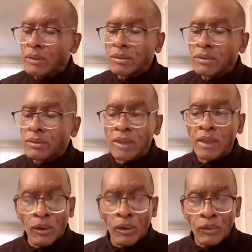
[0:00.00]
Just
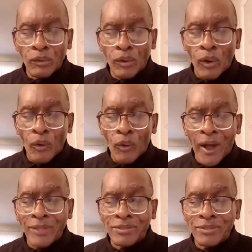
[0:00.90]
don't go out
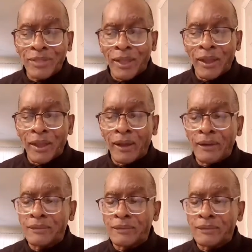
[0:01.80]
there.
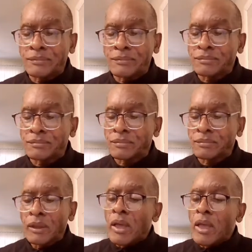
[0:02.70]
He
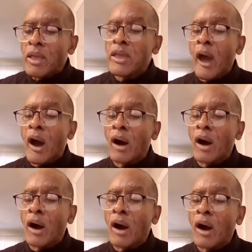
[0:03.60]
also gave us
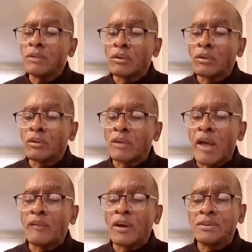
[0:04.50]
not to be
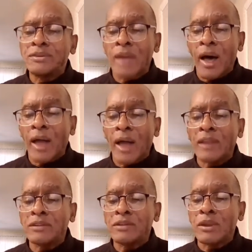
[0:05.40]
careful
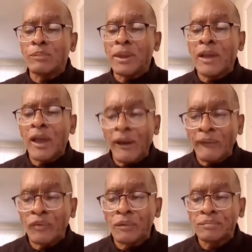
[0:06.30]
who
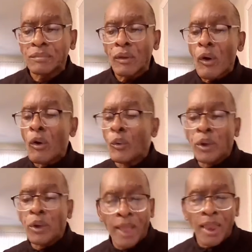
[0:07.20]
we dealing with.
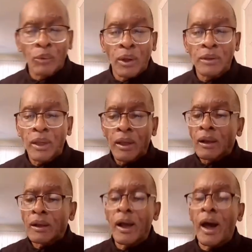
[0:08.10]

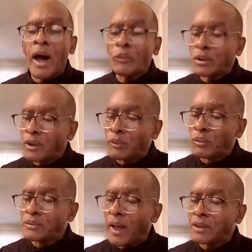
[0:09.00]
God will give you
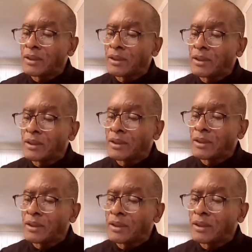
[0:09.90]
knowledge to
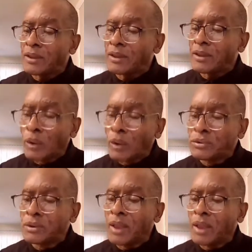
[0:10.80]
let you know who,
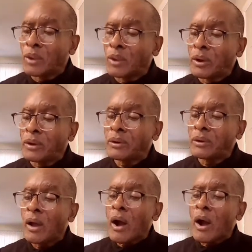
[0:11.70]
what you're dealing
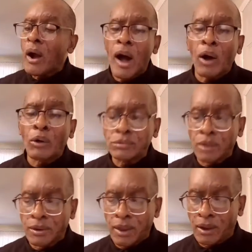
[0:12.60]
with,
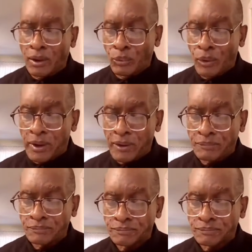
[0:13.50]
how to deal with.